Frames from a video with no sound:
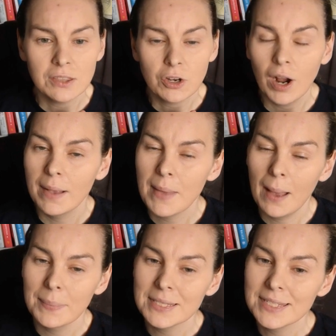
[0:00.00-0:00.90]
The Crime
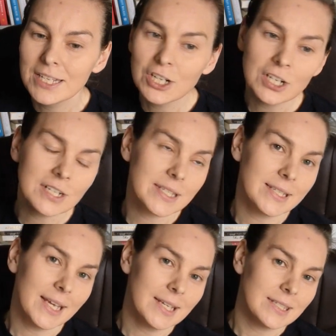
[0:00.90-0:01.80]
Happens Here.
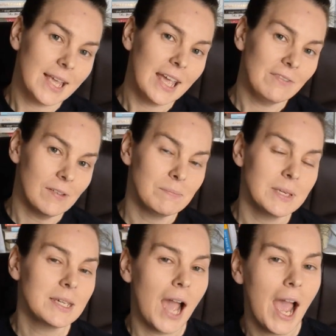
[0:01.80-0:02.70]
Stay safe and
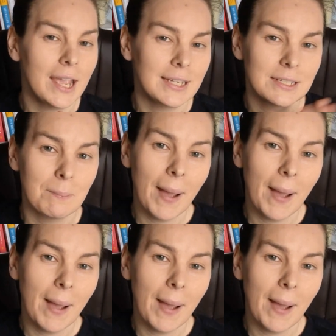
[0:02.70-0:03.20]
be kind.